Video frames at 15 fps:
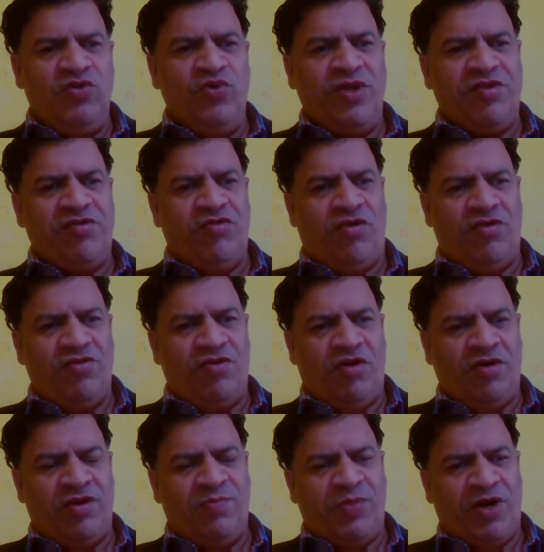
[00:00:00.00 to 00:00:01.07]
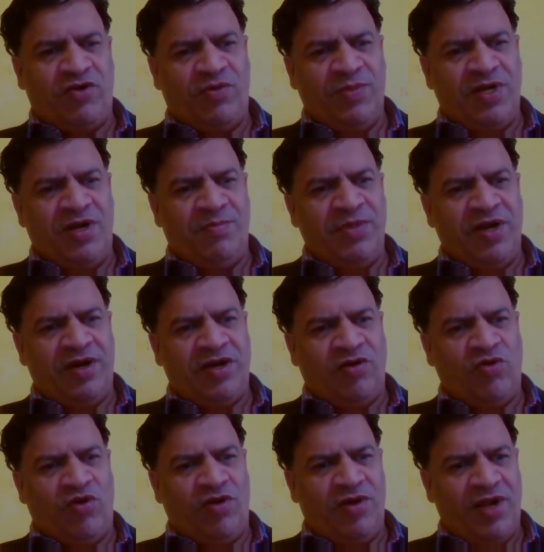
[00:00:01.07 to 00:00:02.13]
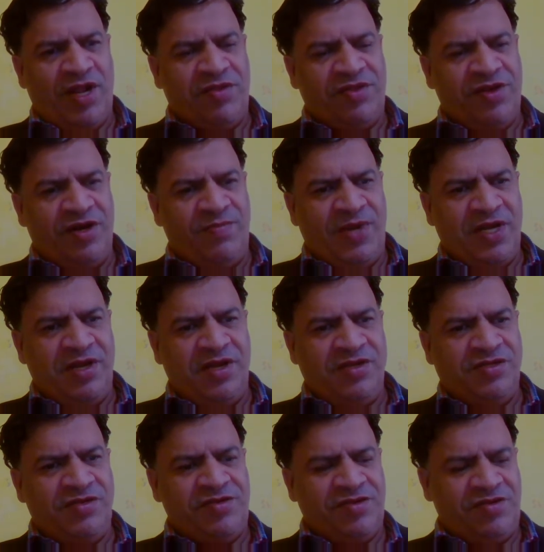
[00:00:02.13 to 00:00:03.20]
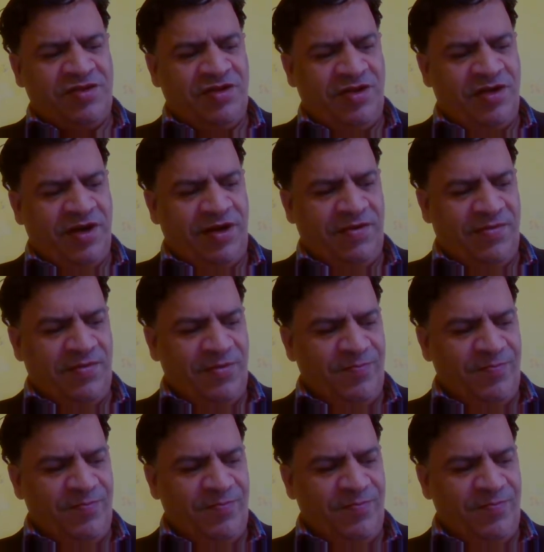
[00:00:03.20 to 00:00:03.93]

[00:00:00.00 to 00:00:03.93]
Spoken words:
US law or the part of the American law, as said by Justice Gray.